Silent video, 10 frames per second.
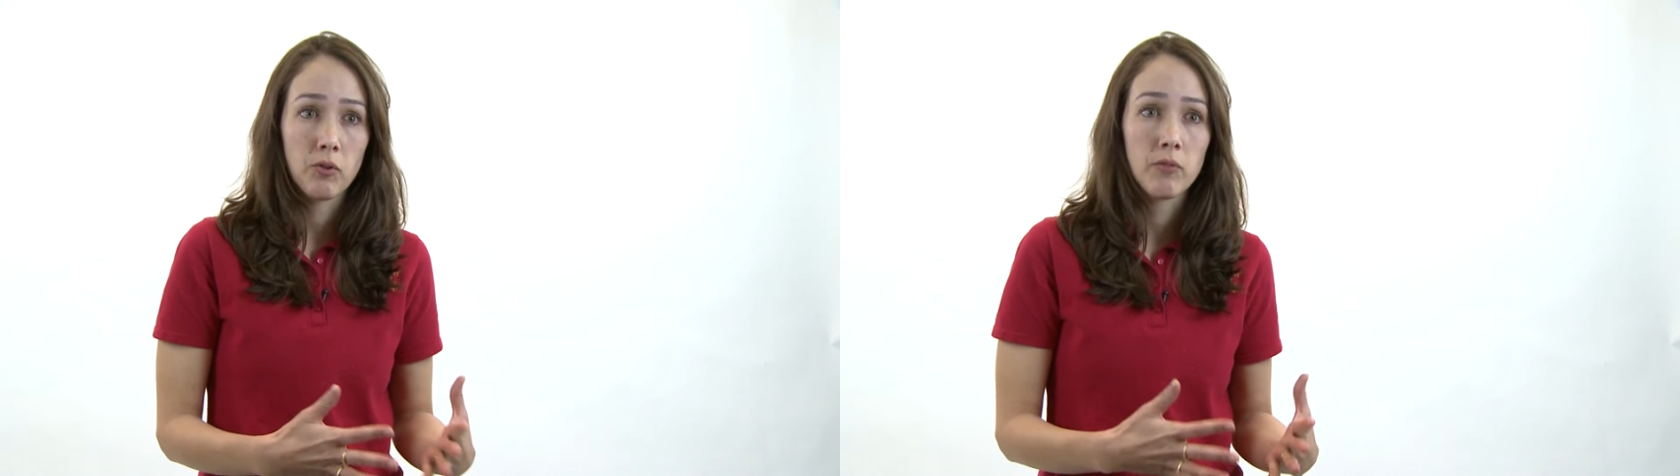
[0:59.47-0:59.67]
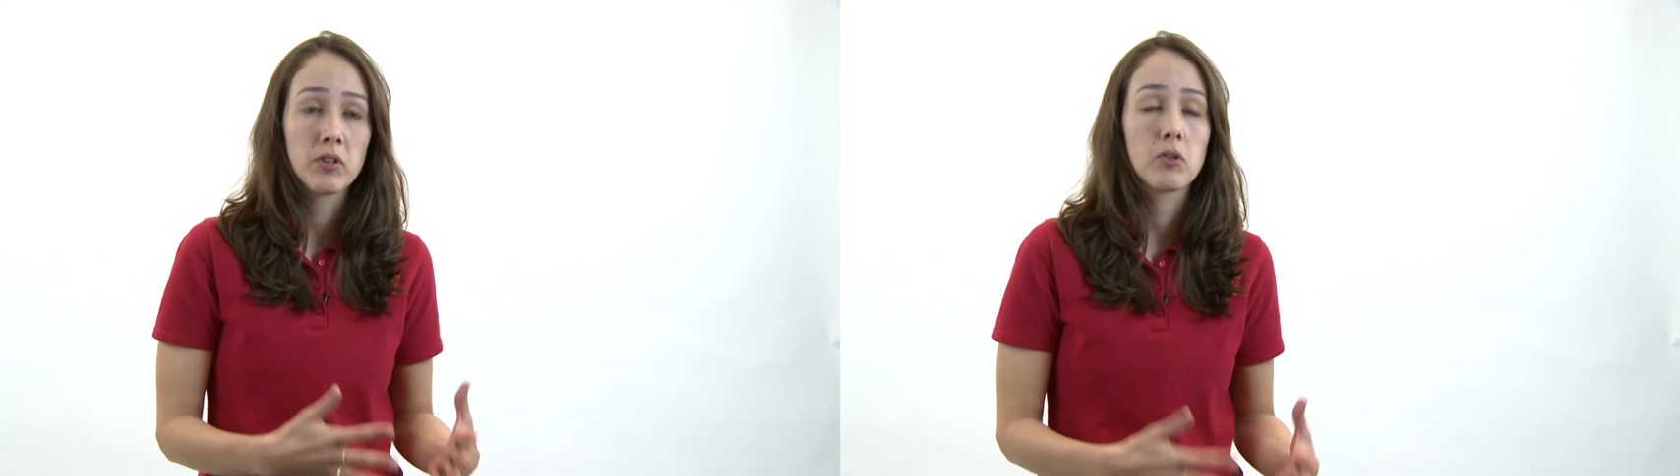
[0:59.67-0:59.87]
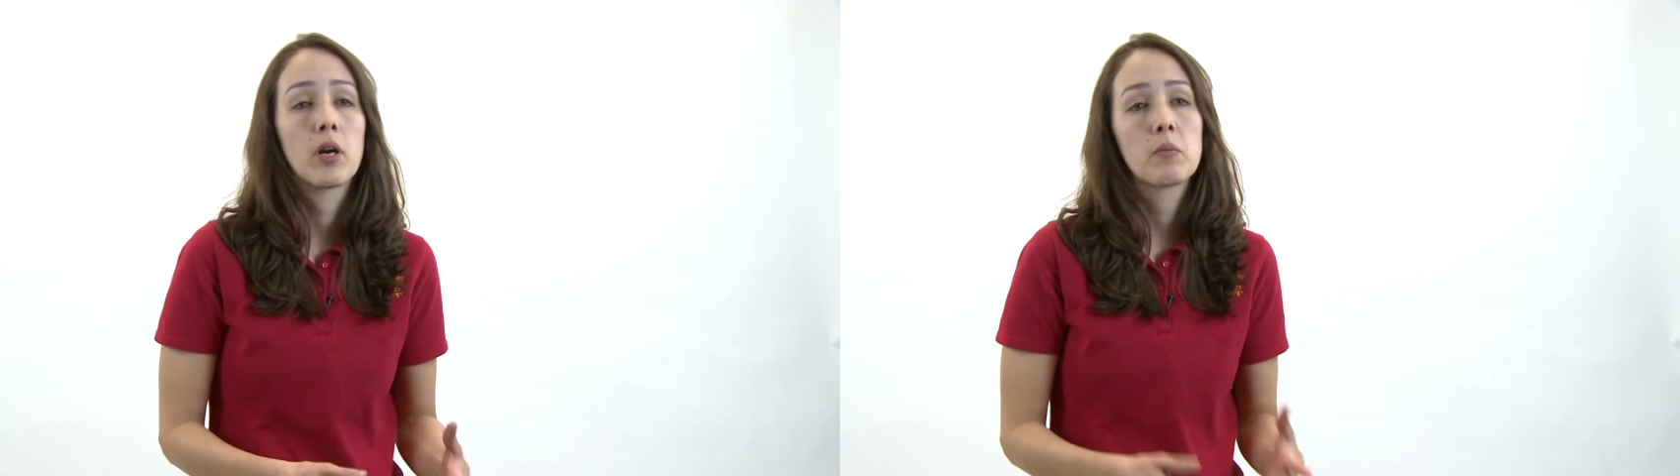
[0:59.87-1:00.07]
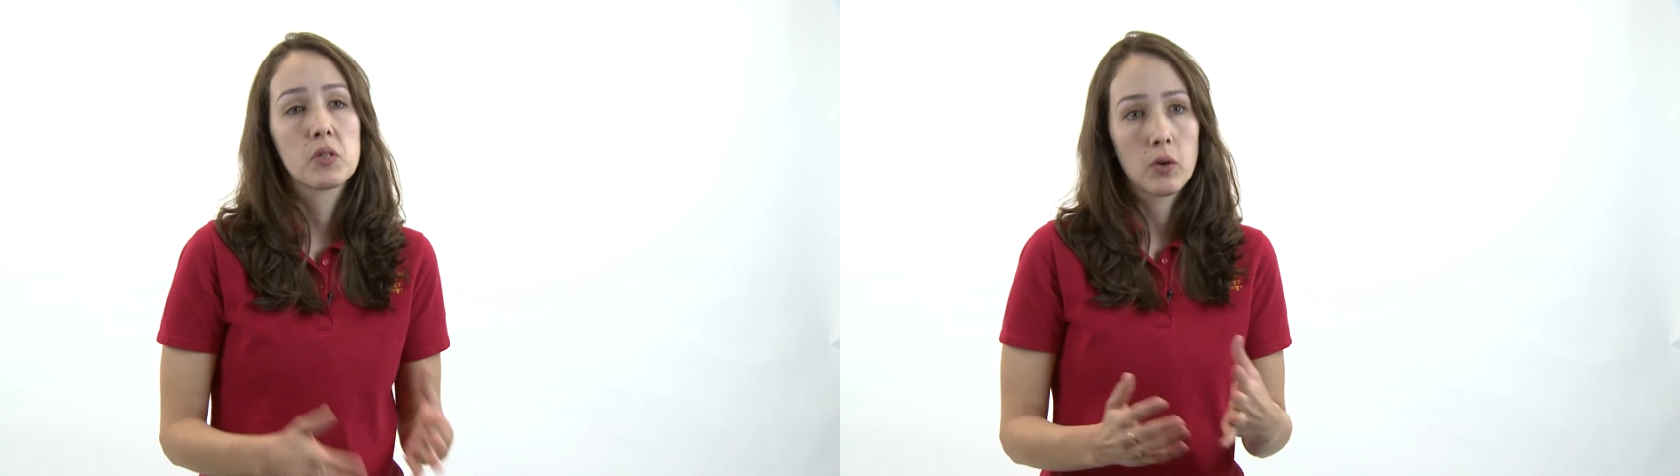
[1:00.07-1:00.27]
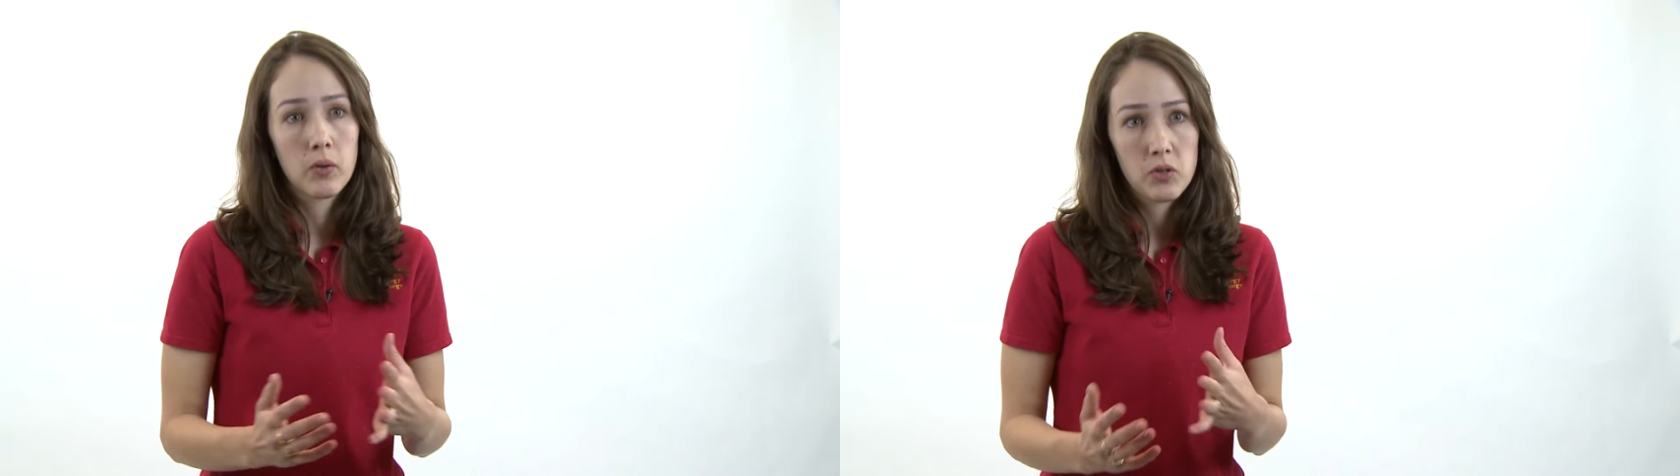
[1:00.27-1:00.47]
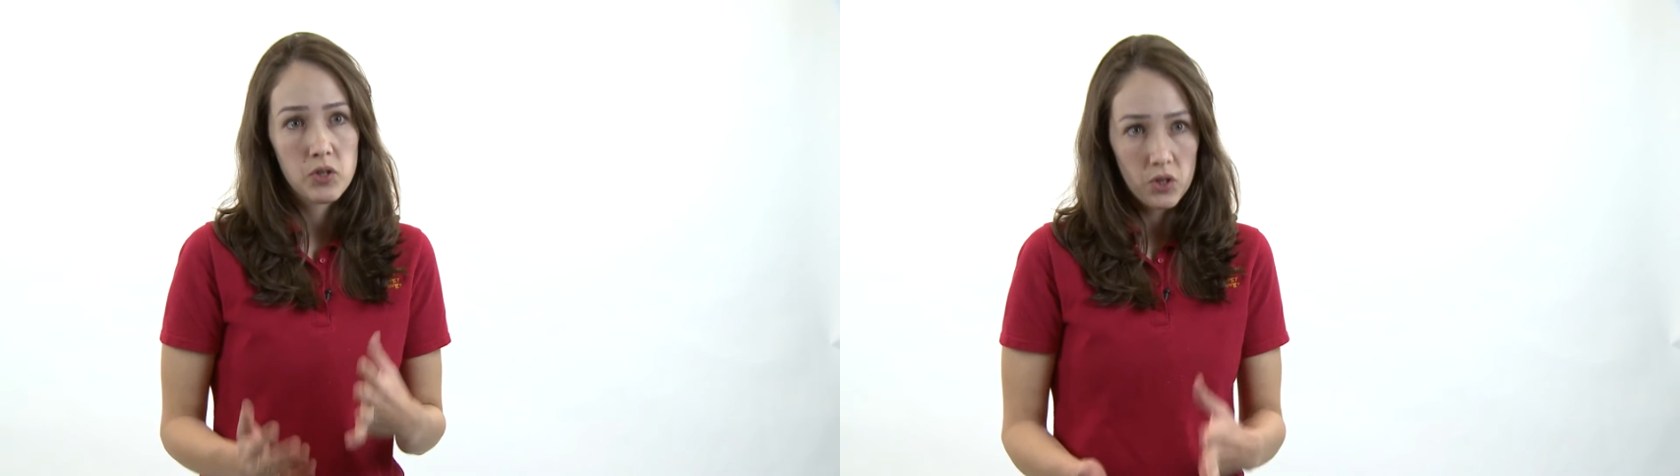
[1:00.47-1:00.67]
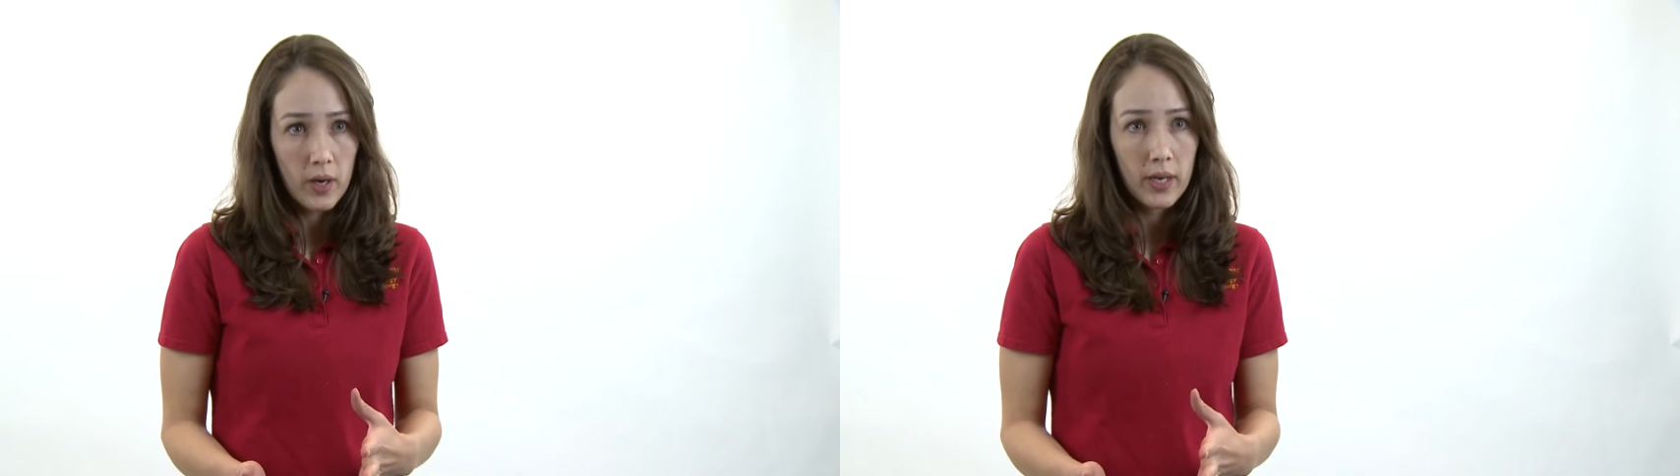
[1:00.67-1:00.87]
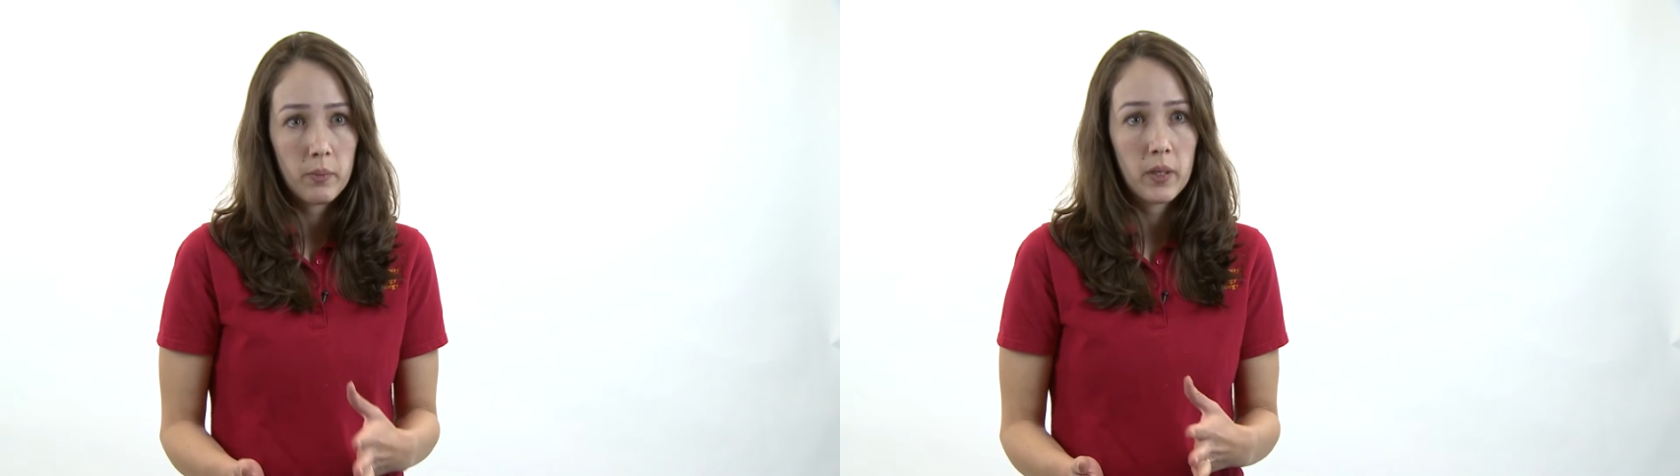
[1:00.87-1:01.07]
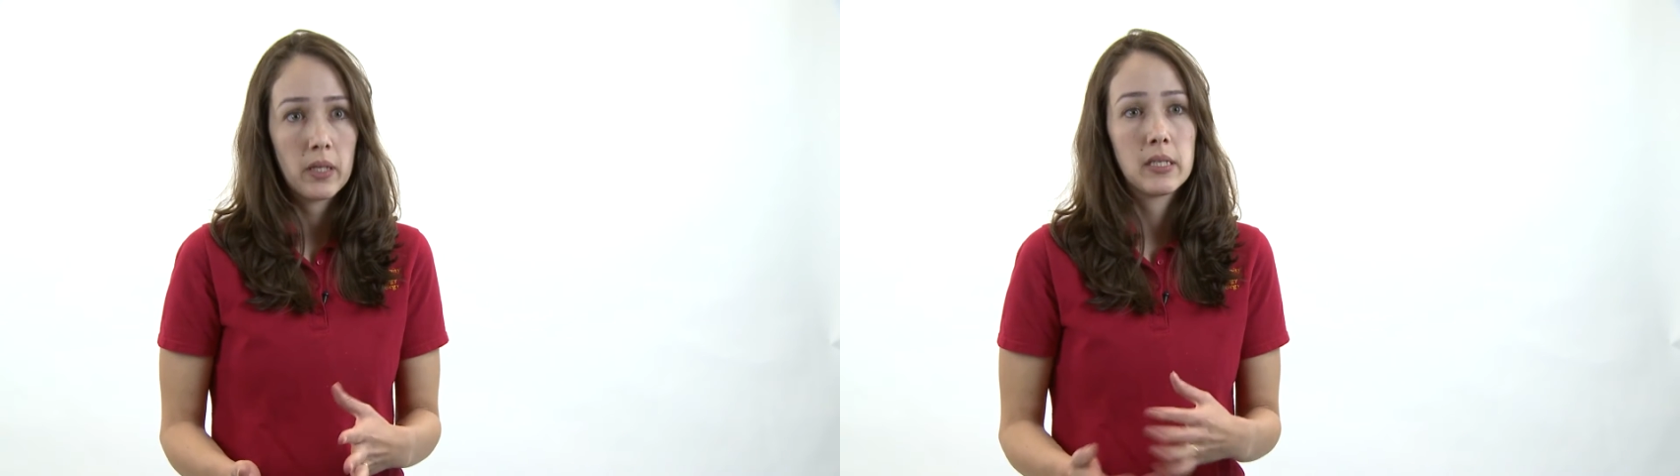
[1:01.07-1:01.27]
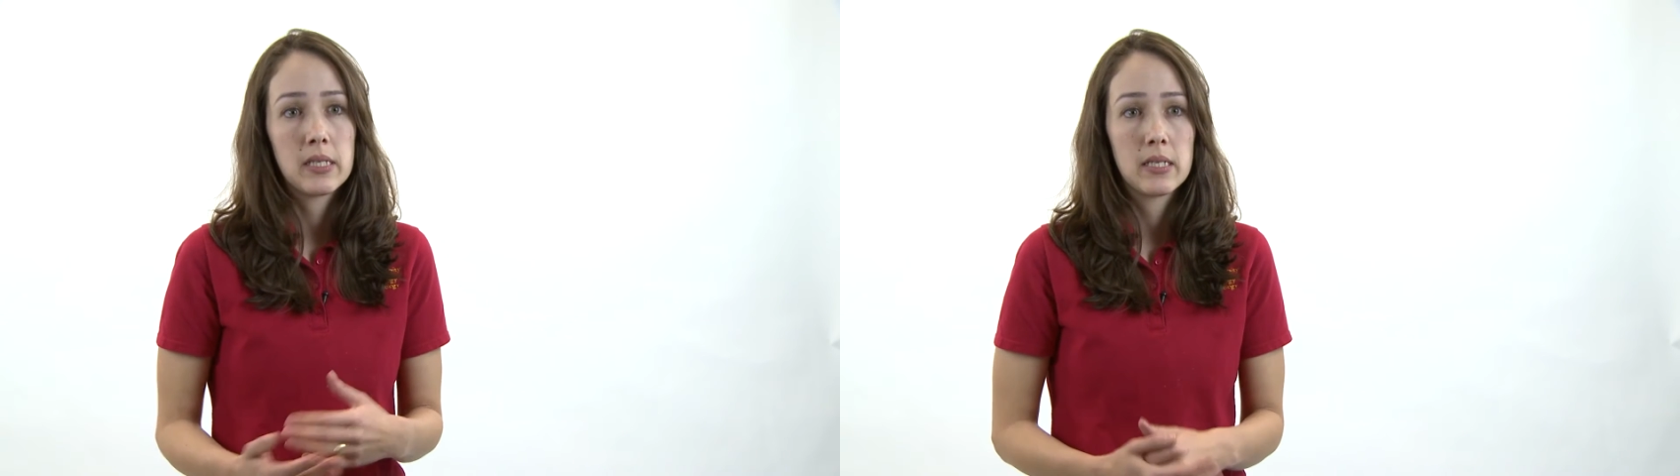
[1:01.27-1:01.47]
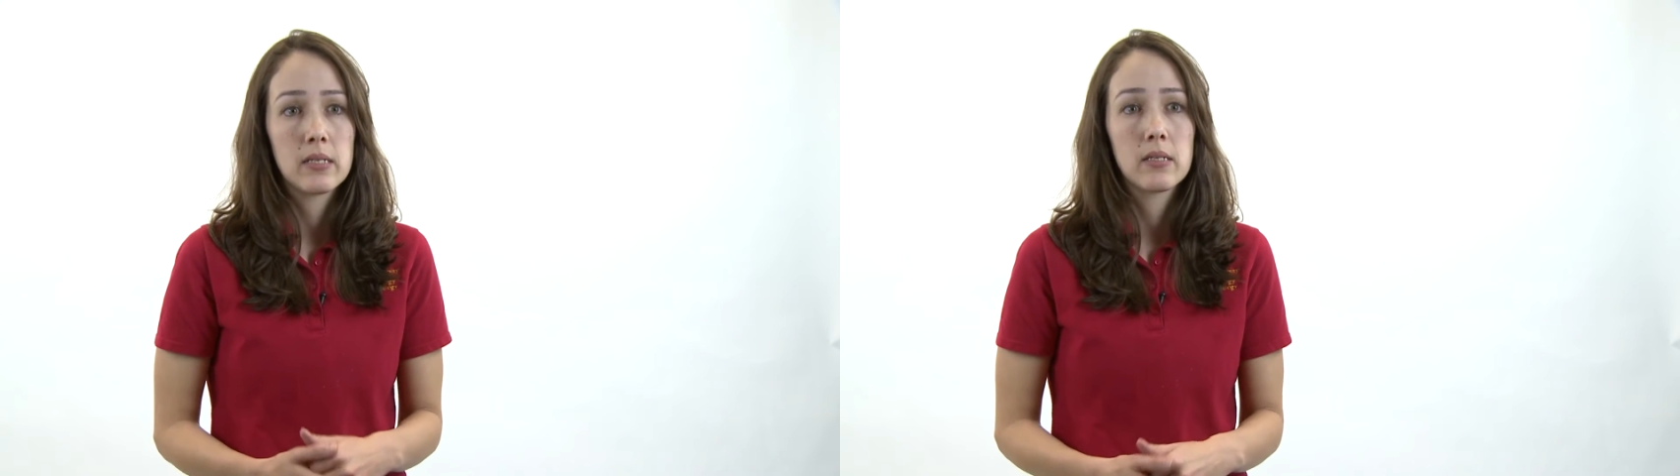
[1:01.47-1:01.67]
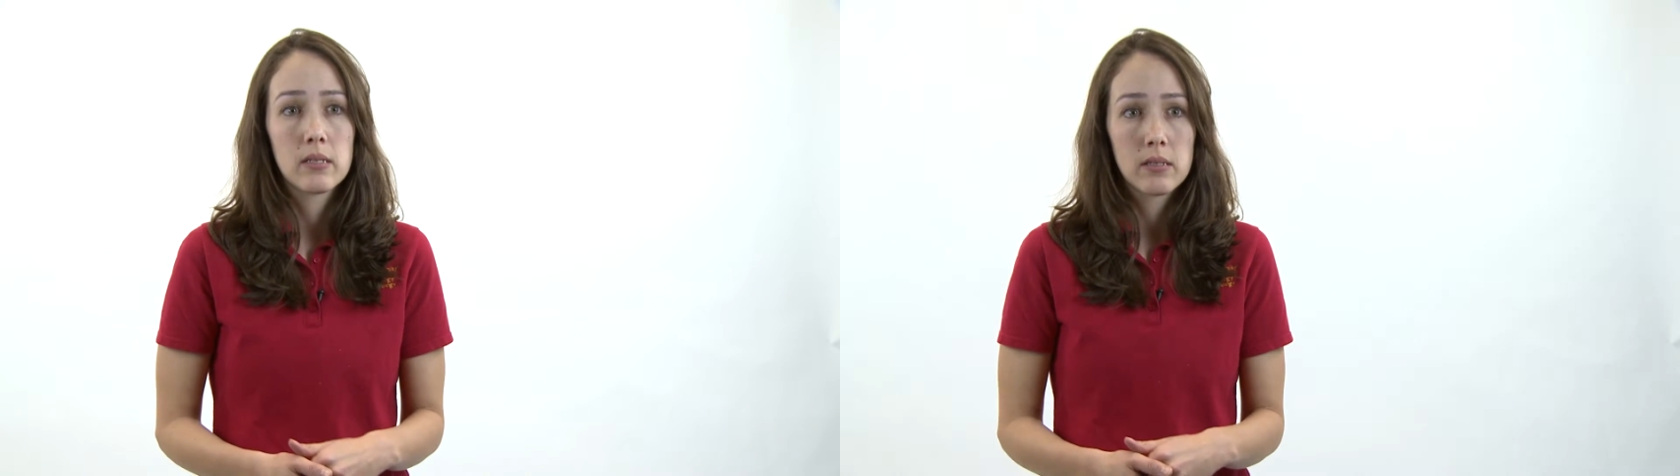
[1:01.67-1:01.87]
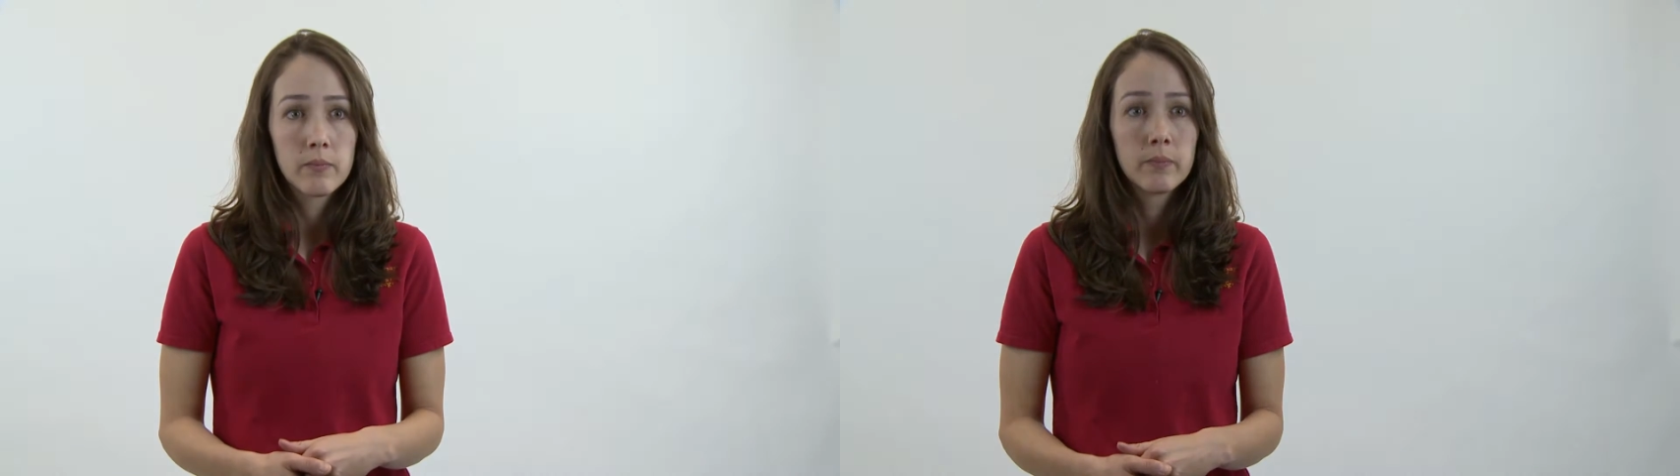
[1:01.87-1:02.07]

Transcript: cover crops on soybean diseases.